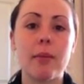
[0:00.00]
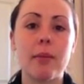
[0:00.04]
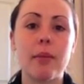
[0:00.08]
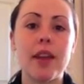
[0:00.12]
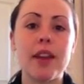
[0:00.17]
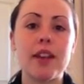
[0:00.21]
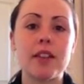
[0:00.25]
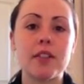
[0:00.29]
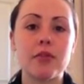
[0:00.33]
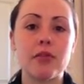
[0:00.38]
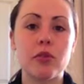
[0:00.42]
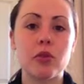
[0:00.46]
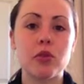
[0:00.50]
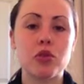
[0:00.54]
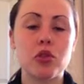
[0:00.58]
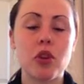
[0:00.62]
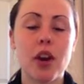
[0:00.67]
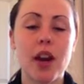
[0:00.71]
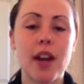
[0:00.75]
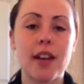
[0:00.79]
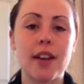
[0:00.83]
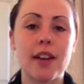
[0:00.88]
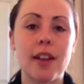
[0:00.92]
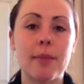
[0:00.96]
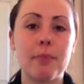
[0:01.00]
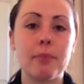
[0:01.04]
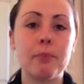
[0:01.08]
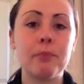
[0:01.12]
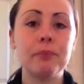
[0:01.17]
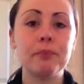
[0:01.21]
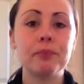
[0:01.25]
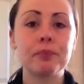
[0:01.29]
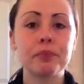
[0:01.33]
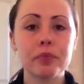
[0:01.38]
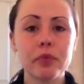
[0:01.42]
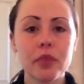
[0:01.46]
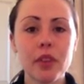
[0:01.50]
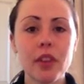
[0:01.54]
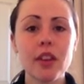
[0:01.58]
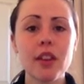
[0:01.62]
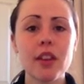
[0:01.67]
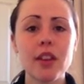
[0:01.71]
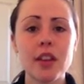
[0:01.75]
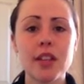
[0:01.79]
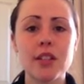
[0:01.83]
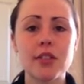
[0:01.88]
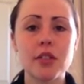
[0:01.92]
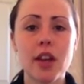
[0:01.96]
Interval training
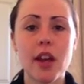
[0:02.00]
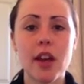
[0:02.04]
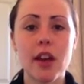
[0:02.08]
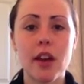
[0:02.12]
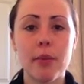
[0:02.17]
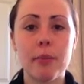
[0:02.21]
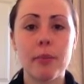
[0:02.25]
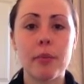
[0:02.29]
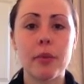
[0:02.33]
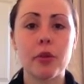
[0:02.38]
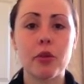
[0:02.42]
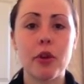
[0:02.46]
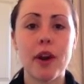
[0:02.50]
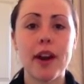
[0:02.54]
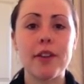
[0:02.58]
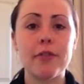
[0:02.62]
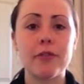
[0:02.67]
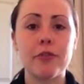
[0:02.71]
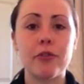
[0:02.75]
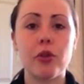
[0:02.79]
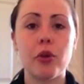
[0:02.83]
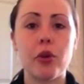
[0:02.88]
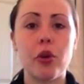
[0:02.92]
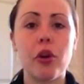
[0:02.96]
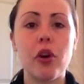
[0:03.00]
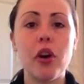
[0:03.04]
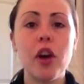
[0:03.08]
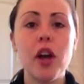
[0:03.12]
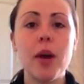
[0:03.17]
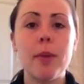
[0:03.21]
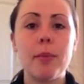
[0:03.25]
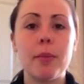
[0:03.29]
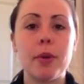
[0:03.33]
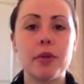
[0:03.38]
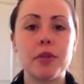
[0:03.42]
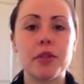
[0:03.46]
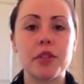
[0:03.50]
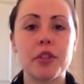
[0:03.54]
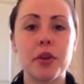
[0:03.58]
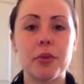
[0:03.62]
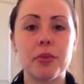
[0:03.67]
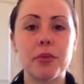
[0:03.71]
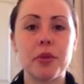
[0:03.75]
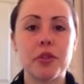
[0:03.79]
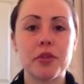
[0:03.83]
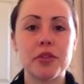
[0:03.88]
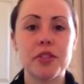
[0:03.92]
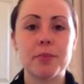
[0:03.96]
is great for building up
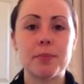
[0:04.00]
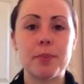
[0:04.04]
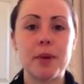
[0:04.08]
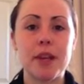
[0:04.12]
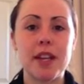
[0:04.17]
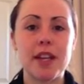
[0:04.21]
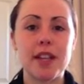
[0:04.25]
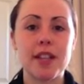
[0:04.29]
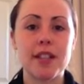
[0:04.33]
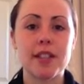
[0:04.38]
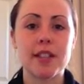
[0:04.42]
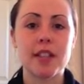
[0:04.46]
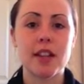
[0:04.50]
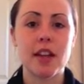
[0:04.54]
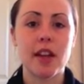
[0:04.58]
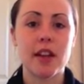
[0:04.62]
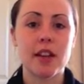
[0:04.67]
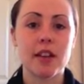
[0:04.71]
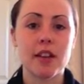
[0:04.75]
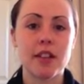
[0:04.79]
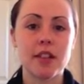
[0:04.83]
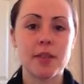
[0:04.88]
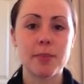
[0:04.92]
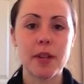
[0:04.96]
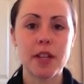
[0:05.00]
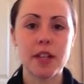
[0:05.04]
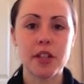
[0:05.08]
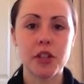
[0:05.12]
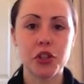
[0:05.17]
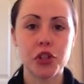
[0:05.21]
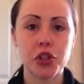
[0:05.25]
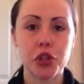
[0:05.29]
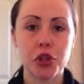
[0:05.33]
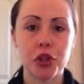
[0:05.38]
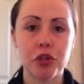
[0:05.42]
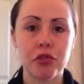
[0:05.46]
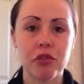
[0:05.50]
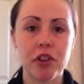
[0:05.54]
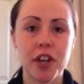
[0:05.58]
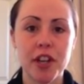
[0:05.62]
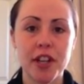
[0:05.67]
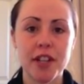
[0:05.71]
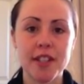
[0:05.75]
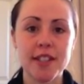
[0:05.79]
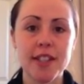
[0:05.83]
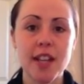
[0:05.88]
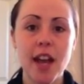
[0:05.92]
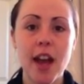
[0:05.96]
your speed and your speed
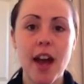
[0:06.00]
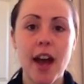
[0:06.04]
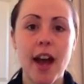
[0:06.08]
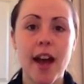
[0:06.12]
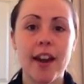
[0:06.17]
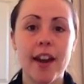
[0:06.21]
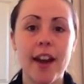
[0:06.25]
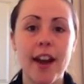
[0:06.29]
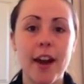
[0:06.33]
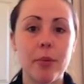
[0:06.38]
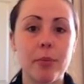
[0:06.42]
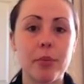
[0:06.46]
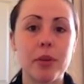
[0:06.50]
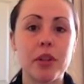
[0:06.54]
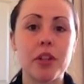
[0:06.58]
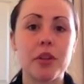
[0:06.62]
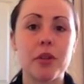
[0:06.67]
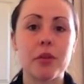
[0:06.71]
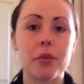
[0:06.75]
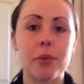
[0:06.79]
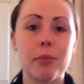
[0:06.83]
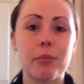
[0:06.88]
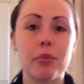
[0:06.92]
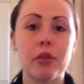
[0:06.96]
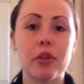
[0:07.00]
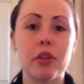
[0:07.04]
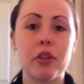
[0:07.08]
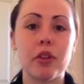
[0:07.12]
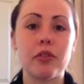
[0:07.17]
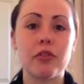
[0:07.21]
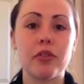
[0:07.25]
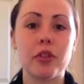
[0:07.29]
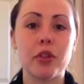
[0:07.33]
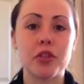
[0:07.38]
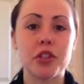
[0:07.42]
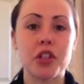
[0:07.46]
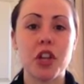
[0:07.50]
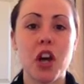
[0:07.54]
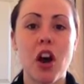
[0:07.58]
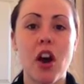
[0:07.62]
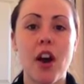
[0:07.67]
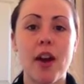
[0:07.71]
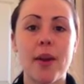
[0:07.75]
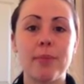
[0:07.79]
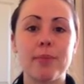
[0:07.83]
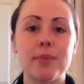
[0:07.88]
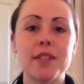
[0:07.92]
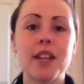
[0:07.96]
endurance and helping you improve your
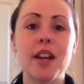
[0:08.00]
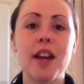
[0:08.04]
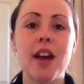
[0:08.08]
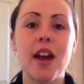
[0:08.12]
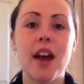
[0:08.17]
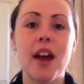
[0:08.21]
times